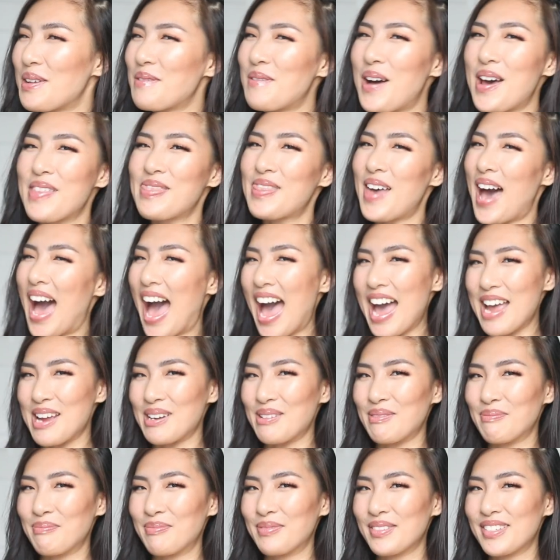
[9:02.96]
worth the
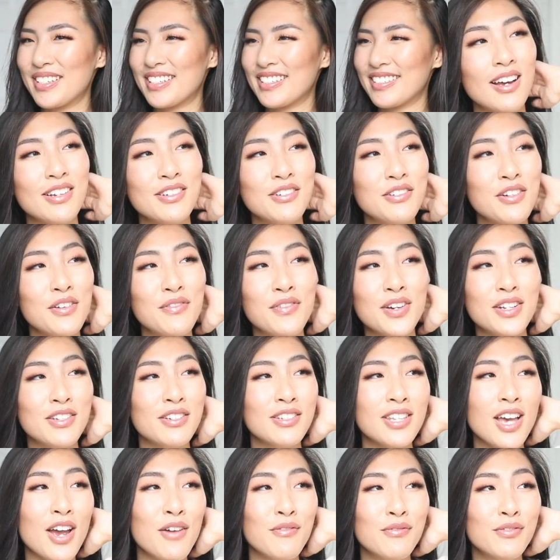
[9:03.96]
hype. I don't know if I
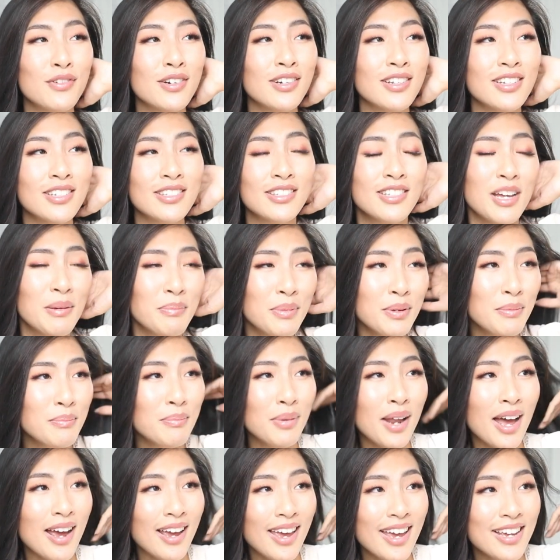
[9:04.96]
just have really stubborn
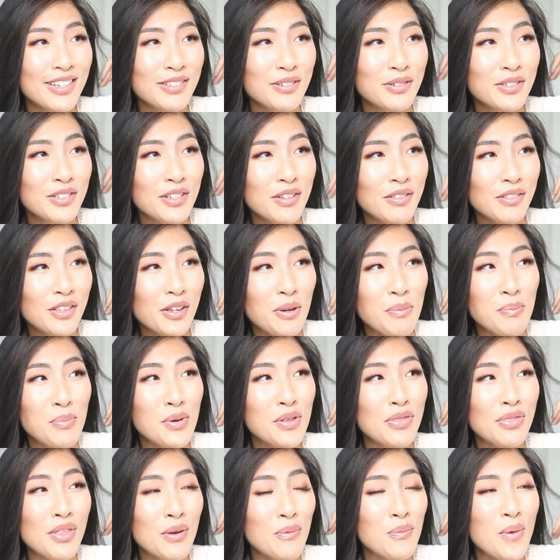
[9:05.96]
blackheads or something,
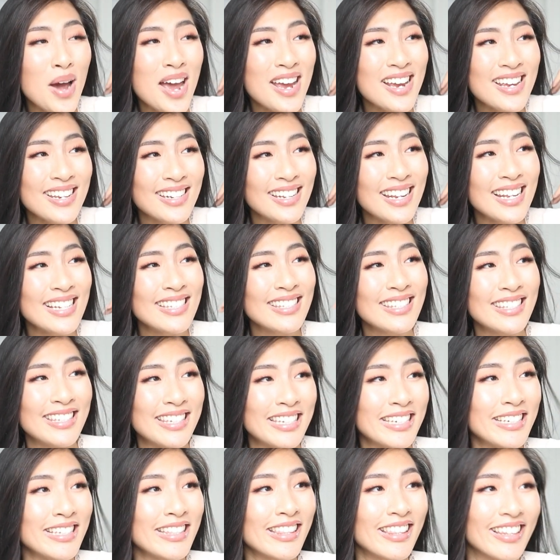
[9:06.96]
but then why are they
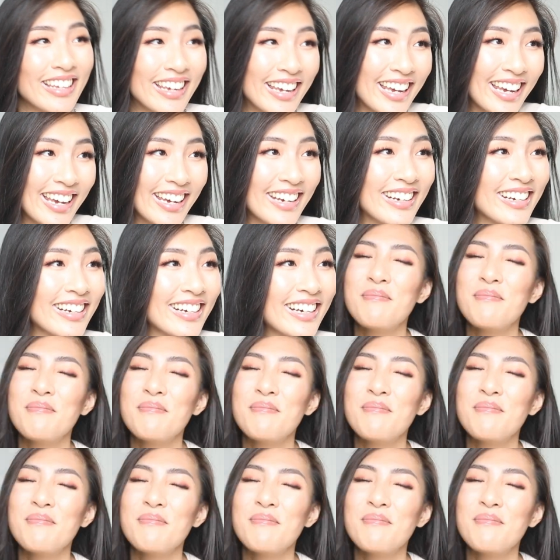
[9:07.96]
still here?